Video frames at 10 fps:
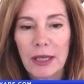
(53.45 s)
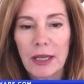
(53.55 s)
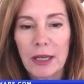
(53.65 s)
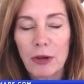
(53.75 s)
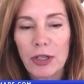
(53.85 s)

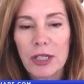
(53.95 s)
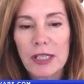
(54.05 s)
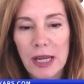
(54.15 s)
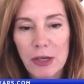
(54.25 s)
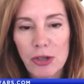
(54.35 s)
a, an
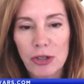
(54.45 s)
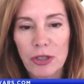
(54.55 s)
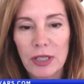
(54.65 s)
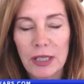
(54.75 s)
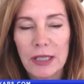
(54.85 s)

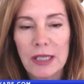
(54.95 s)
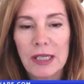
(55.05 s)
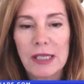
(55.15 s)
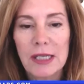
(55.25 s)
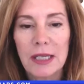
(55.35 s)
organization in
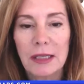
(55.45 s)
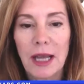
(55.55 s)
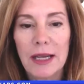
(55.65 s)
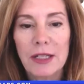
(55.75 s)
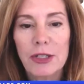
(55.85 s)
DC,
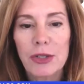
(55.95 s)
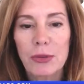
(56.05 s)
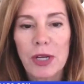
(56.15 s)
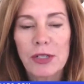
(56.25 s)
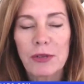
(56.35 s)
Alliance
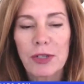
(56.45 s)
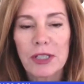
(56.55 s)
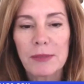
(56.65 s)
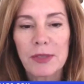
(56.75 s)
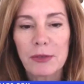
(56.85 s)
to Rescue
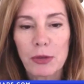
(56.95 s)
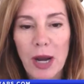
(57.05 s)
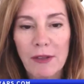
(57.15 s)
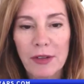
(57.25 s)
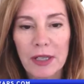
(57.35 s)
Victims of
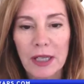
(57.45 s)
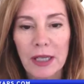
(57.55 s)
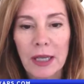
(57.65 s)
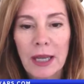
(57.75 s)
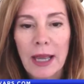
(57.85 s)
Trafficking.